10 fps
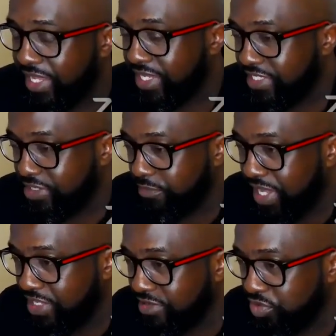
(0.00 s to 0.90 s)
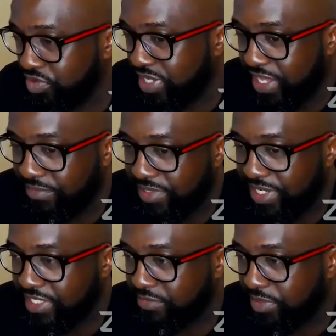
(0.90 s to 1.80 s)
next applies boot camp
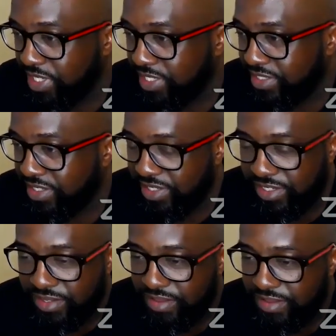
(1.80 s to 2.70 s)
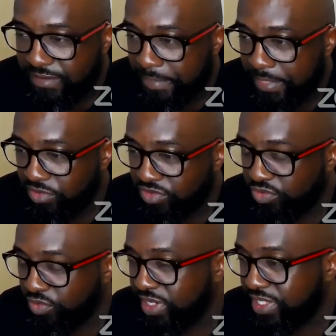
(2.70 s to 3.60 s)
next month and on the
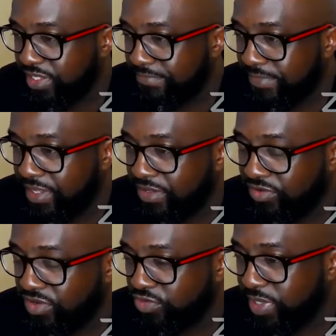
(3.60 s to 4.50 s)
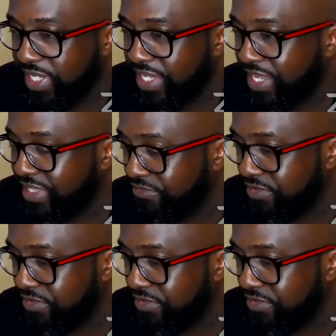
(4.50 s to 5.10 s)
29th of